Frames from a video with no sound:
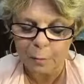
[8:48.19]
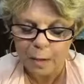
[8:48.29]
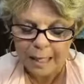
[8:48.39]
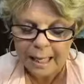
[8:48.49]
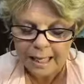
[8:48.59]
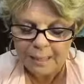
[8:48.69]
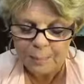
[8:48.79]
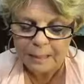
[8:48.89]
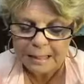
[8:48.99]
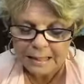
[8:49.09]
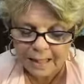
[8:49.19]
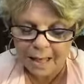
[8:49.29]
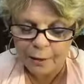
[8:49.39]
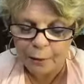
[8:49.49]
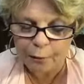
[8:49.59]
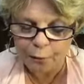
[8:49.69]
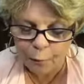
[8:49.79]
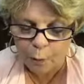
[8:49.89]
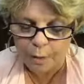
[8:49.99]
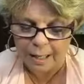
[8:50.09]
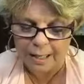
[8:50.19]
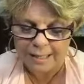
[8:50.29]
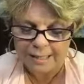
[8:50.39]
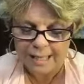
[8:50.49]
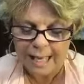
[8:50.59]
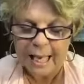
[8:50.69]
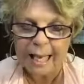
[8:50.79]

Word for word: what has been done for us